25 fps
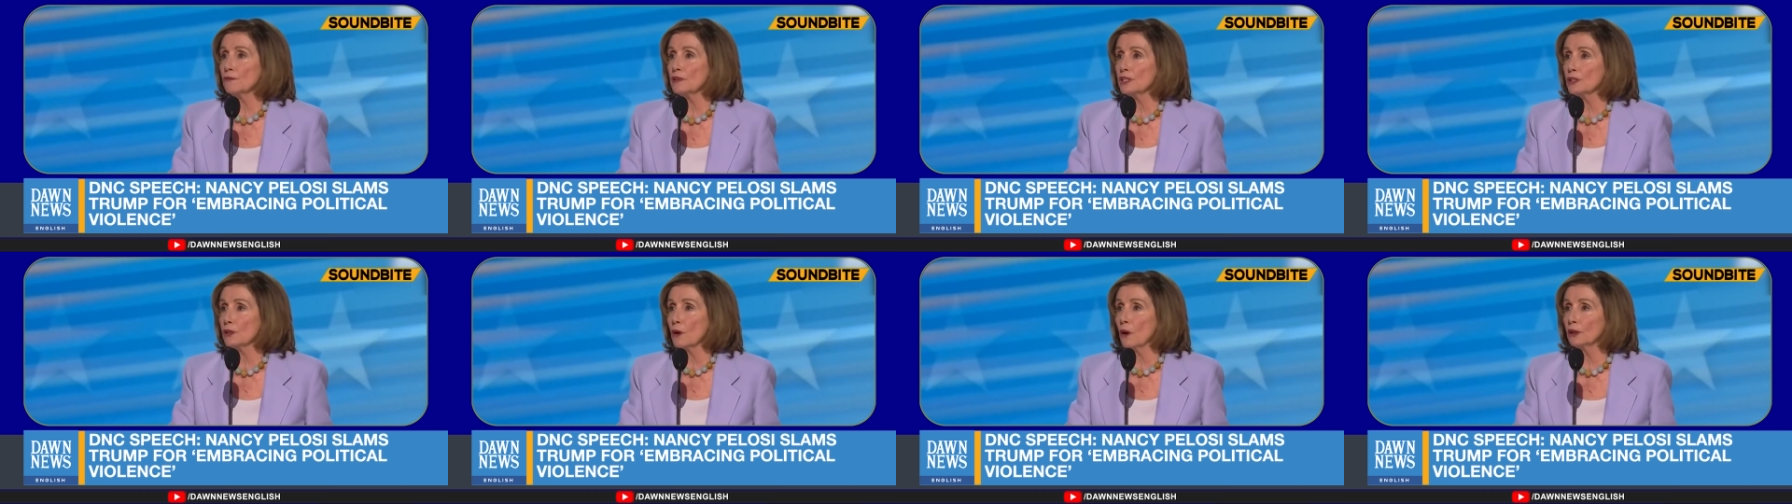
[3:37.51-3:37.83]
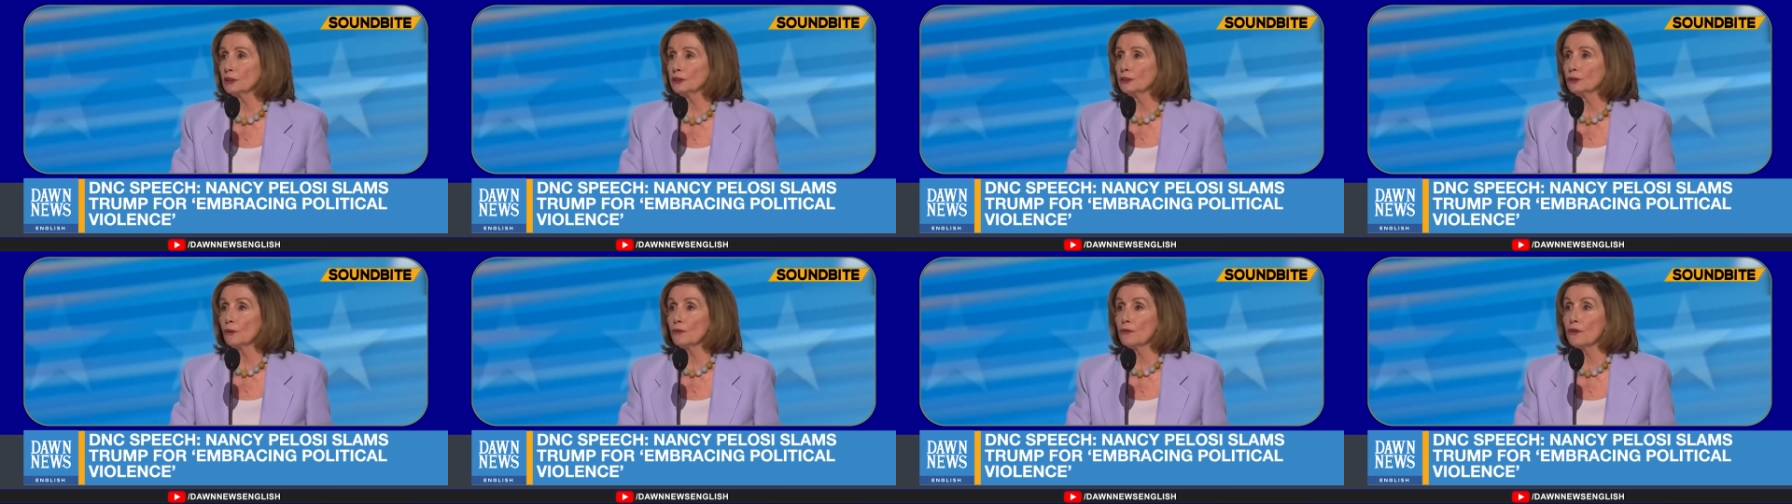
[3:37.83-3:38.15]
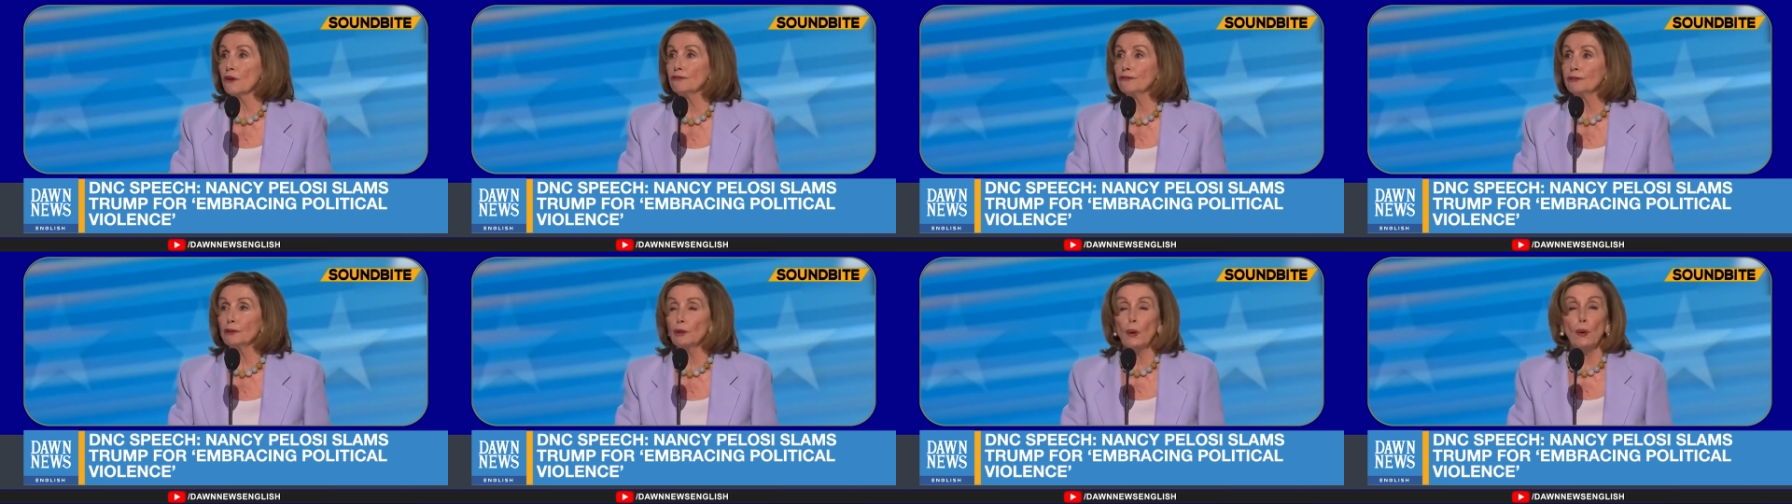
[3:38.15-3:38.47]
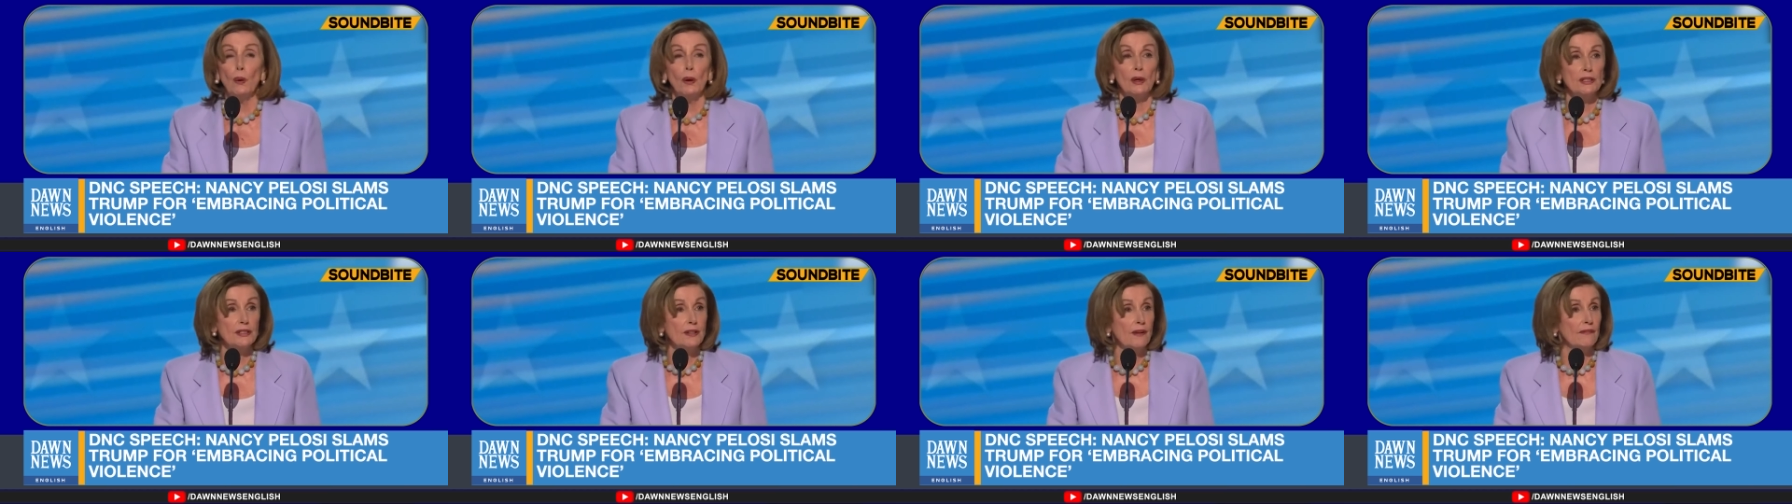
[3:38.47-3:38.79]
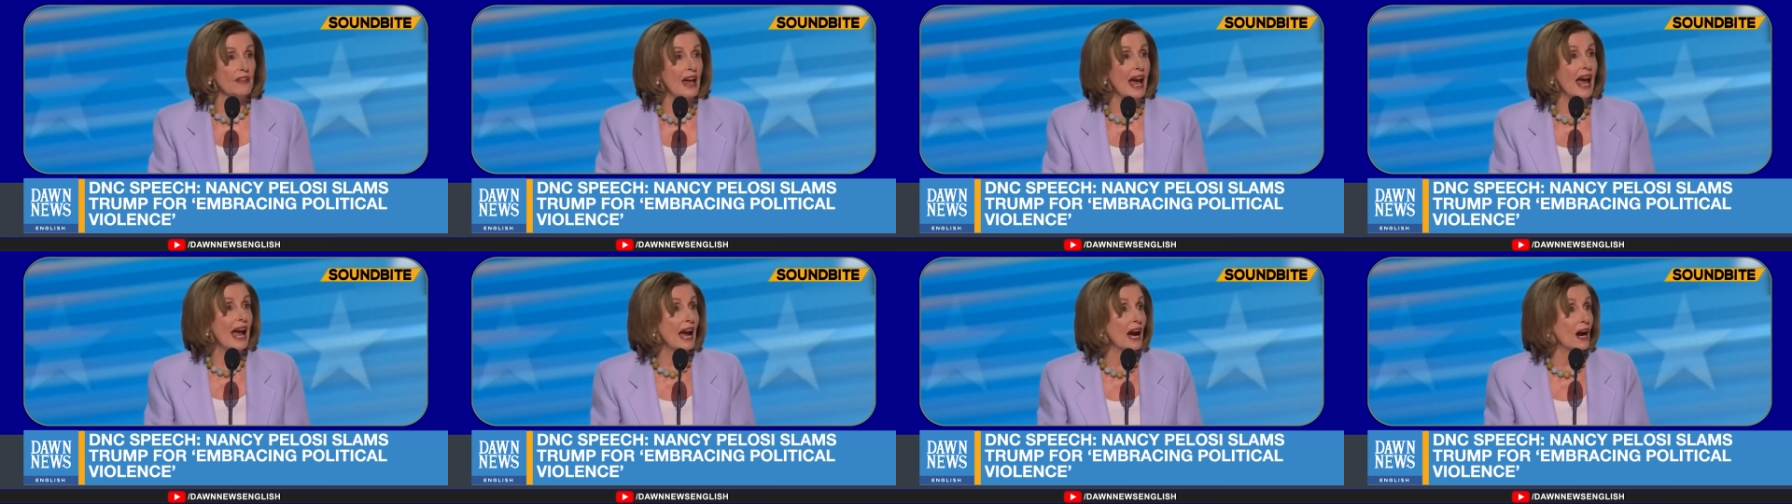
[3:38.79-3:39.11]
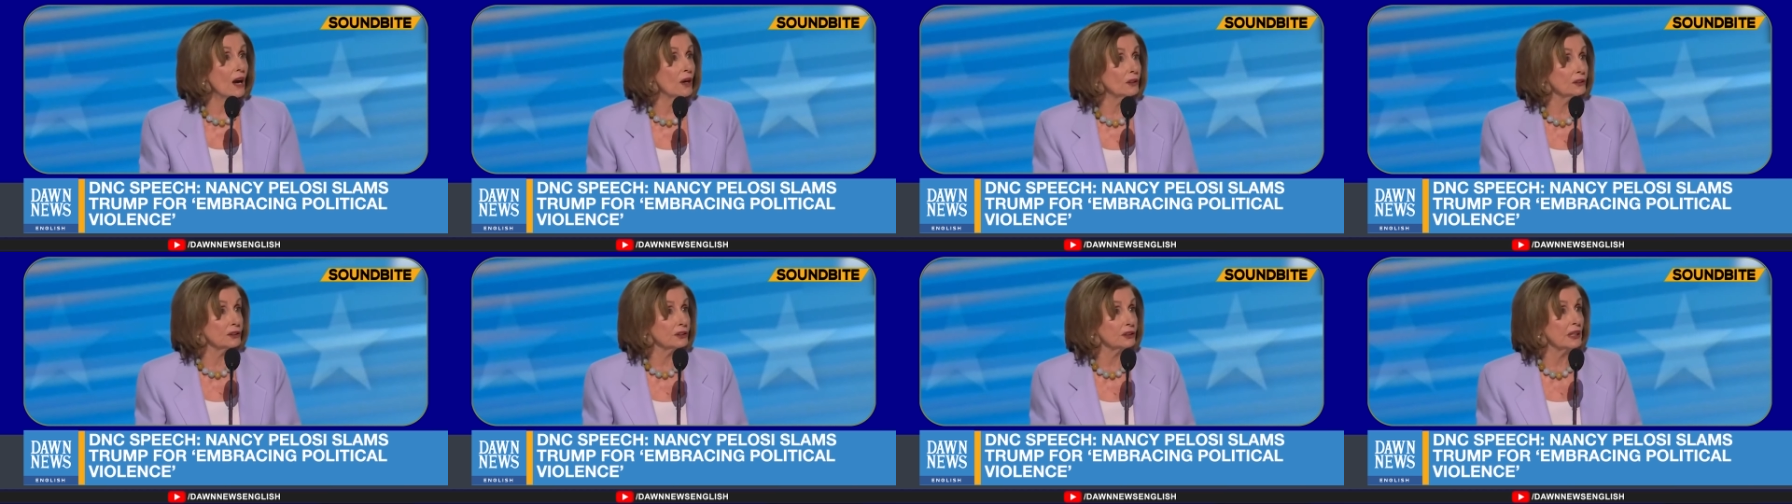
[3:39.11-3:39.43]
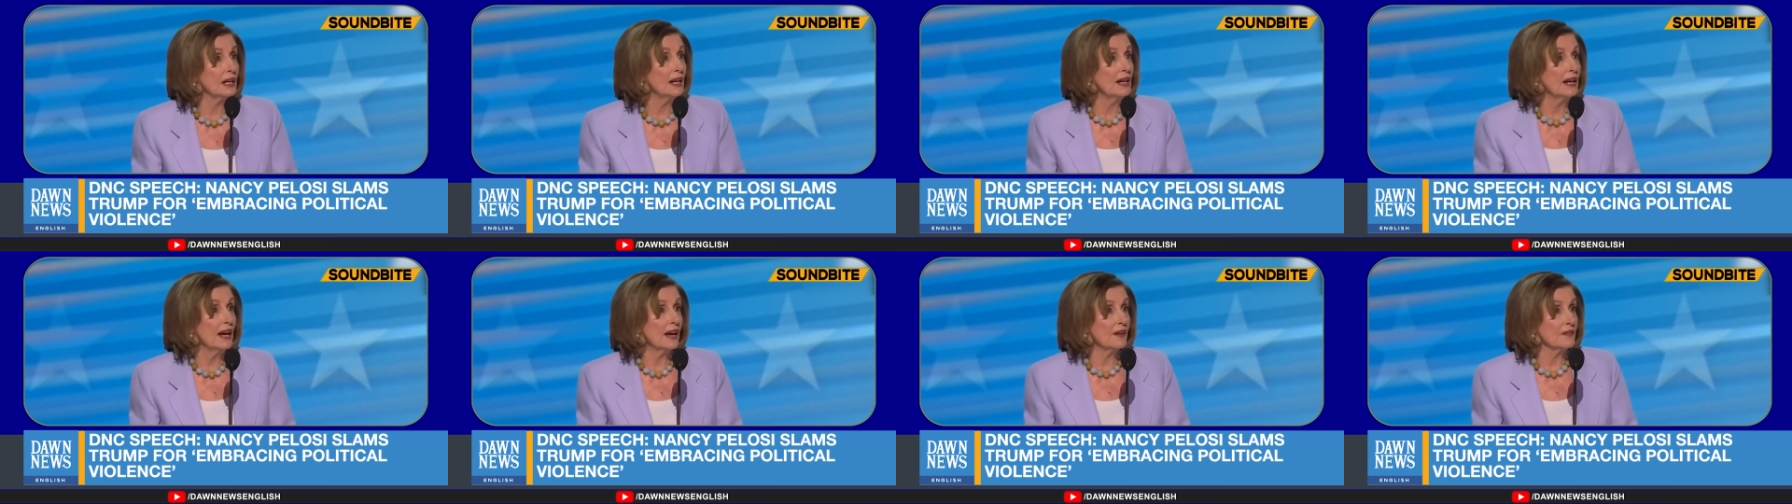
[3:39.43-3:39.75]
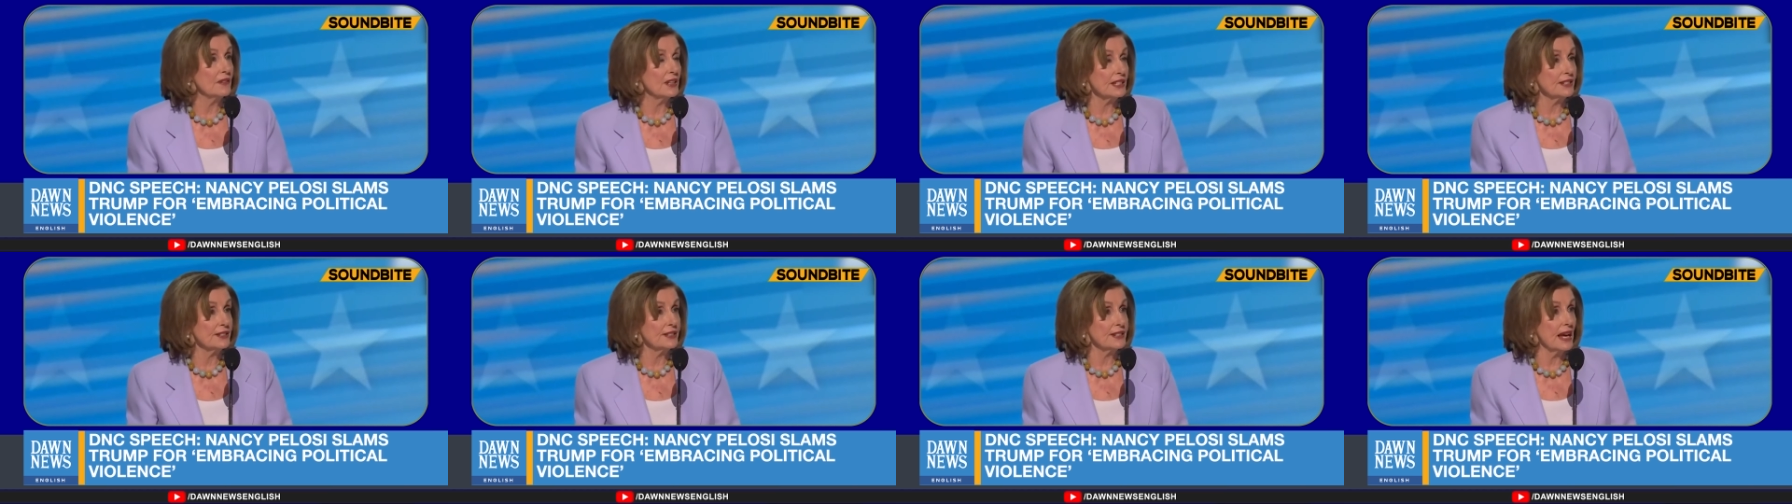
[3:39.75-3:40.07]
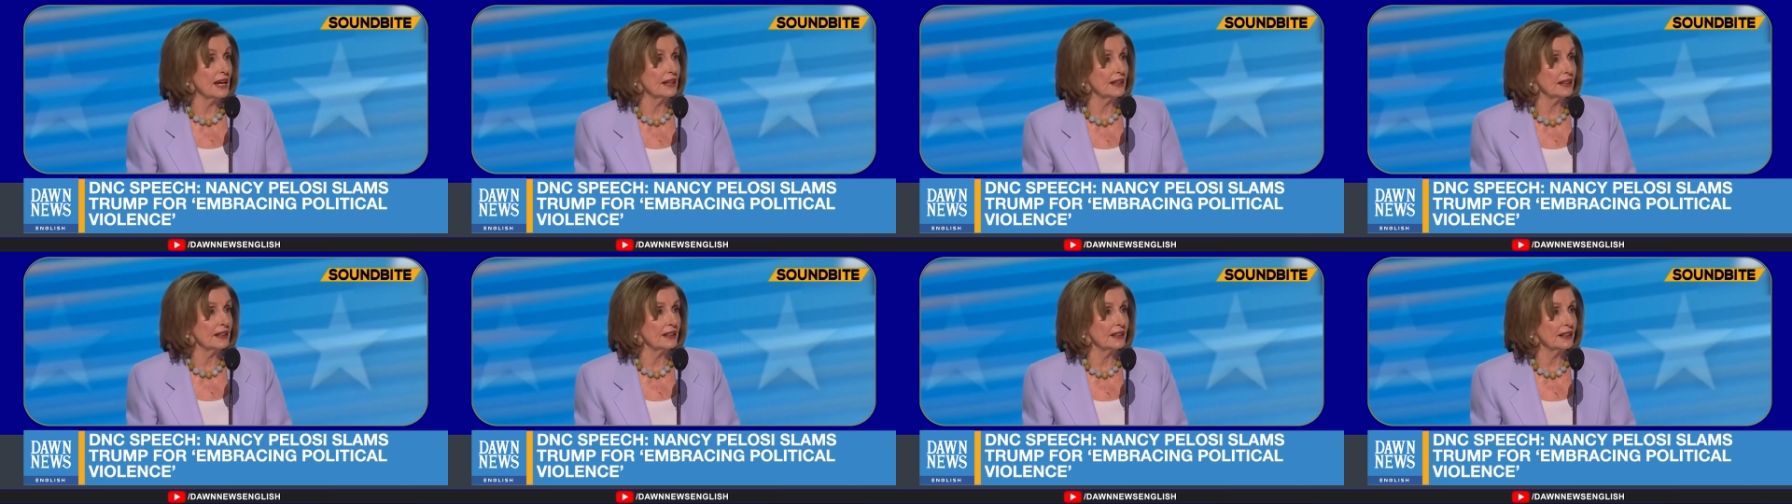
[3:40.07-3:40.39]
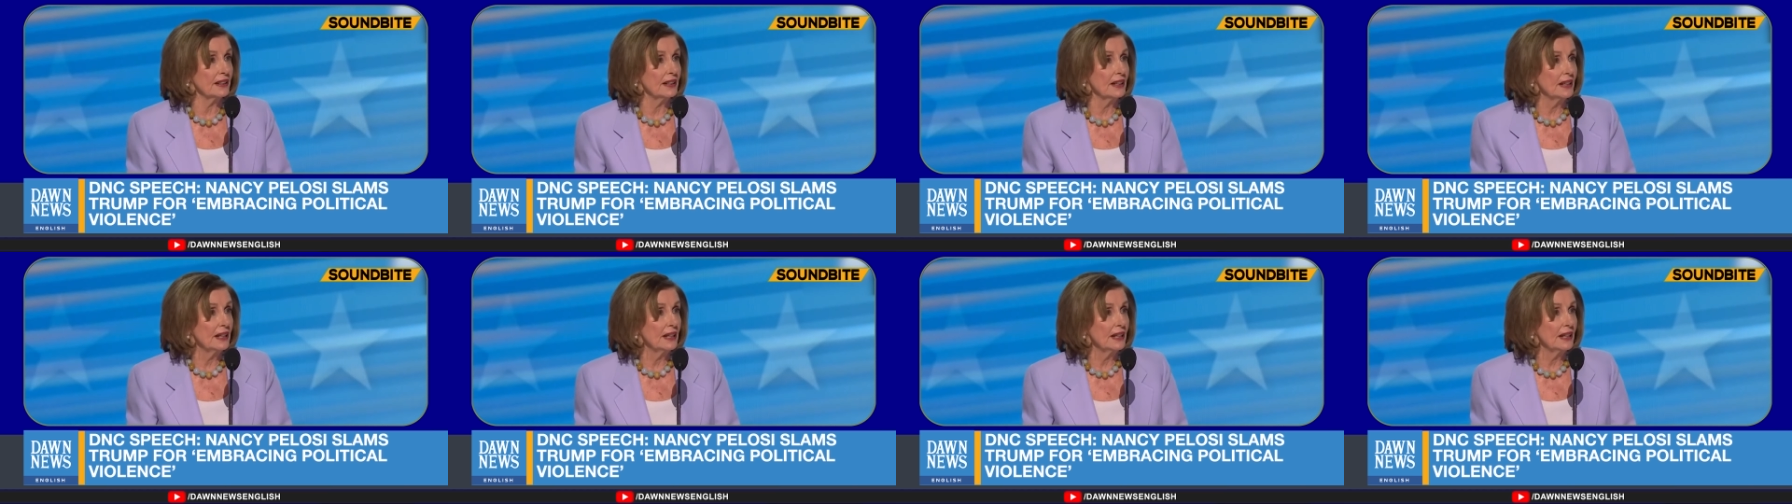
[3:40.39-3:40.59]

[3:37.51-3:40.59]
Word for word: results on the floors of the House and the Senate.